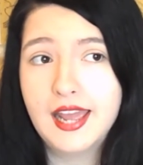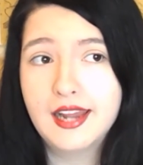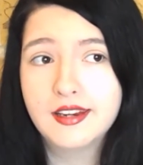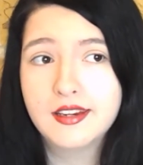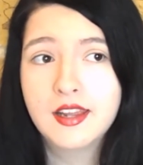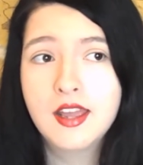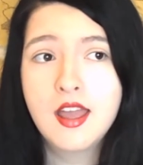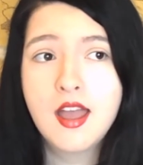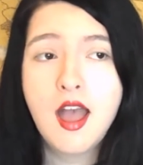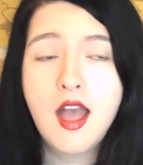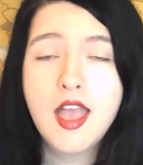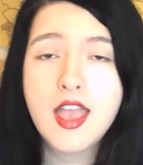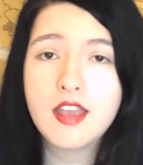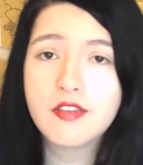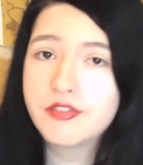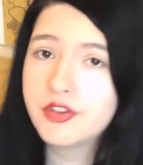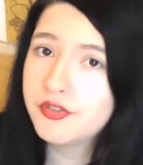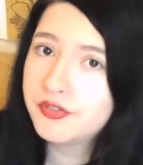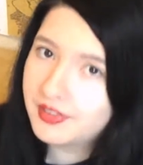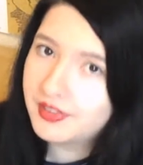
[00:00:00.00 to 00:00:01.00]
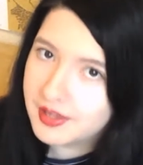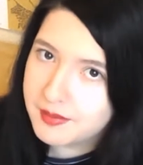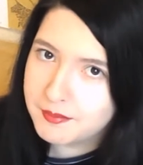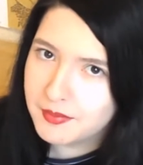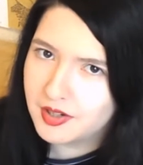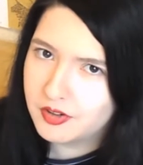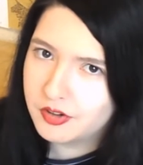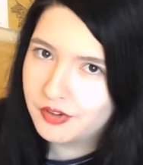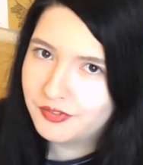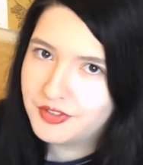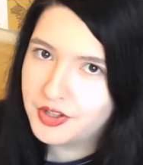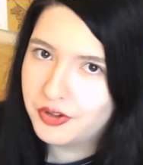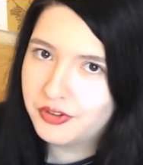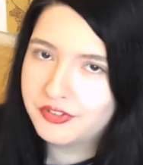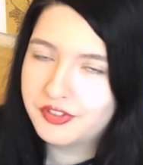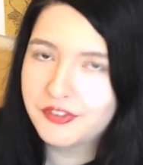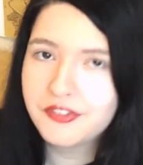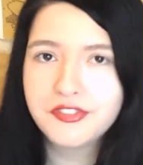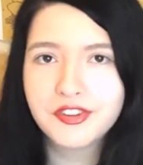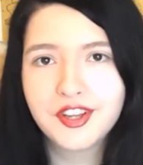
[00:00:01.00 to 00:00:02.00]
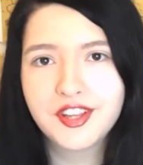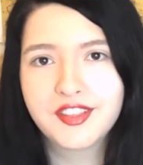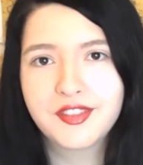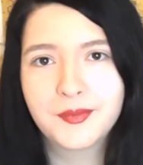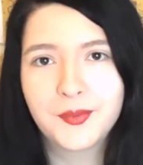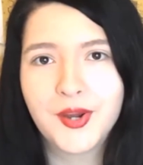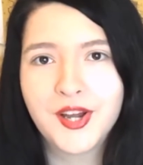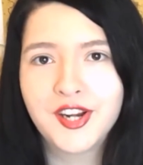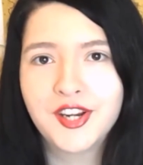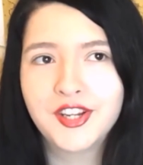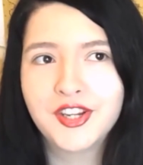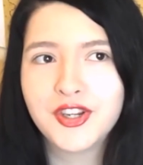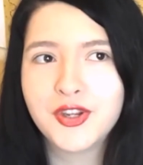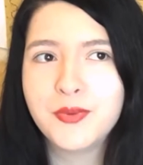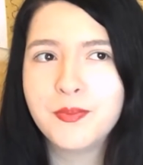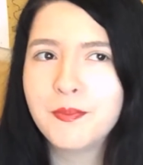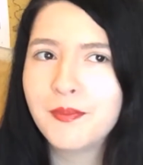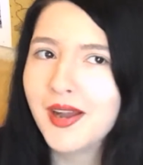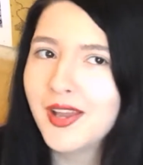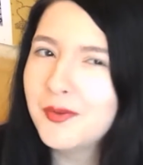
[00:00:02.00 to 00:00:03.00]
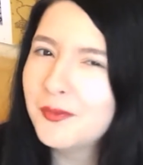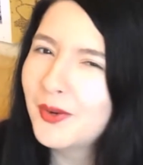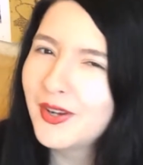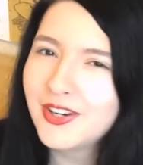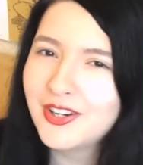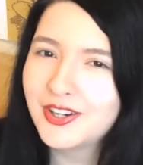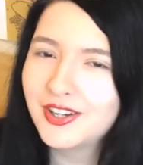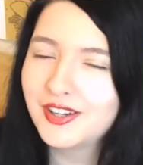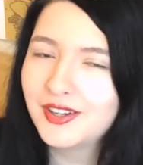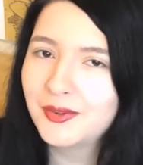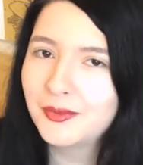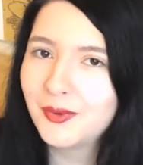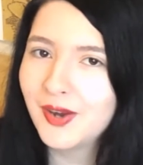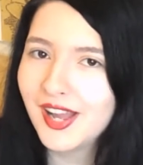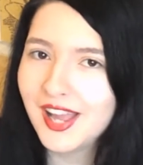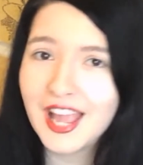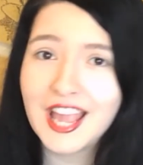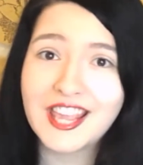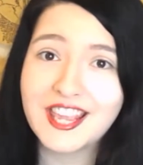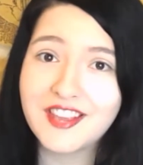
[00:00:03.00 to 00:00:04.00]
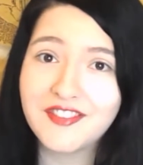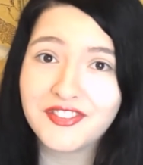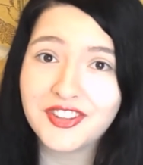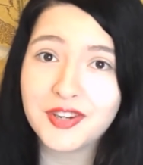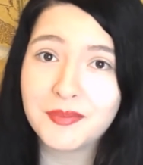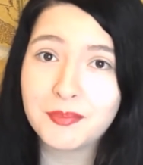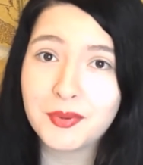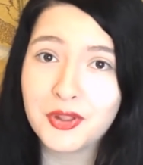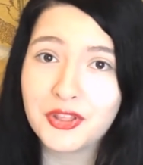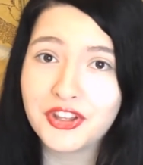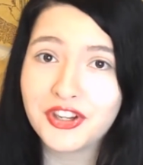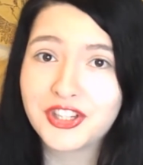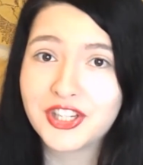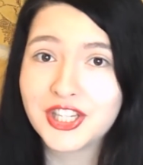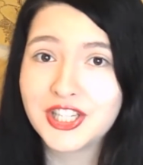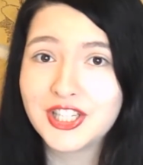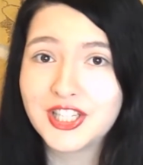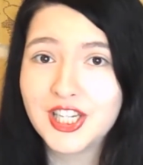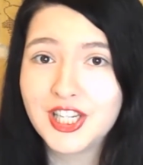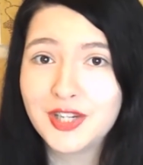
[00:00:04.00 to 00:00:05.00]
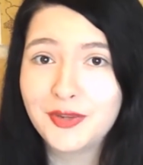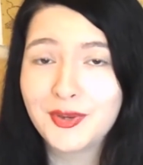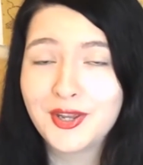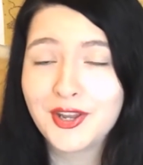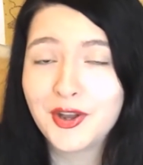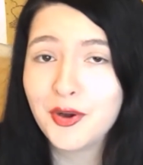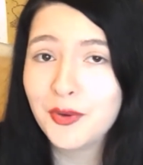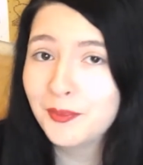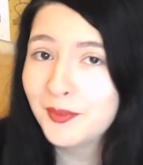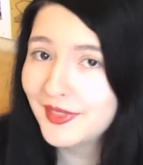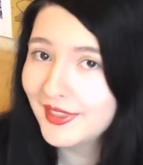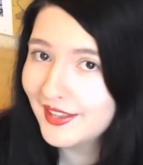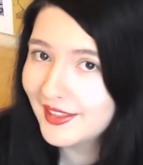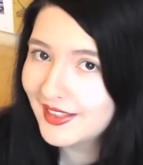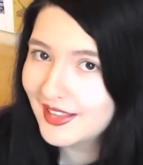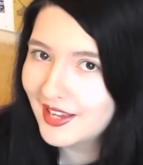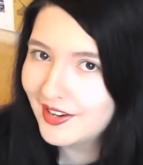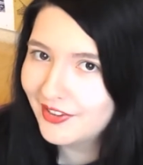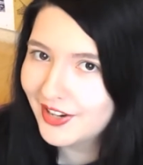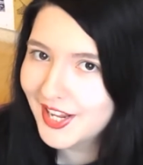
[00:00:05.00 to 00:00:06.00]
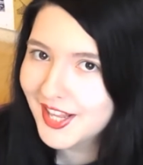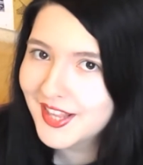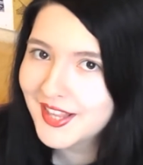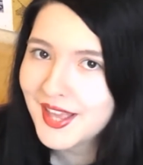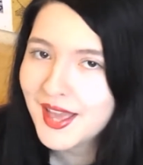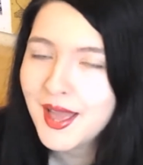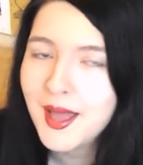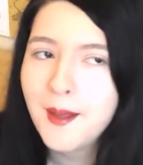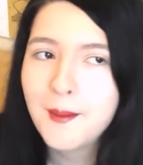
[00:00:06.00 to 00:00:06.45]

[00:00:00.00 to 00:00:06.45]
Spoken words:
And if you've seen my review of the first one, you might wonder why I even bothered continuing on with this series.